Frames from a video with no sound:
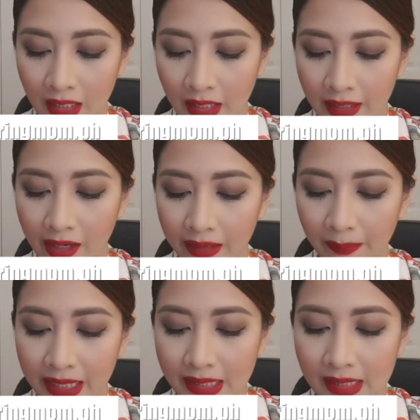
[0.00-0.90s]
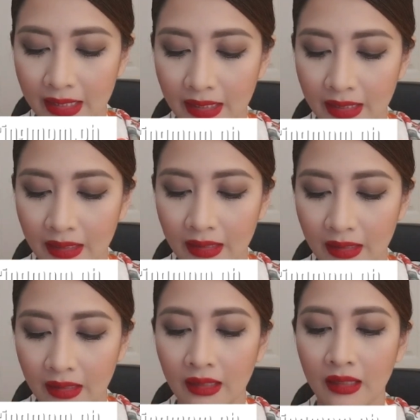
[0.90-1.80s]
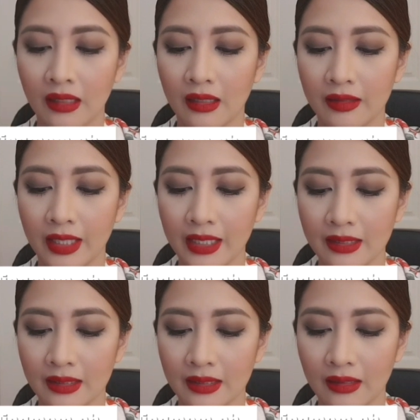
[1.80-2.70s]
the hair net in place. Alright.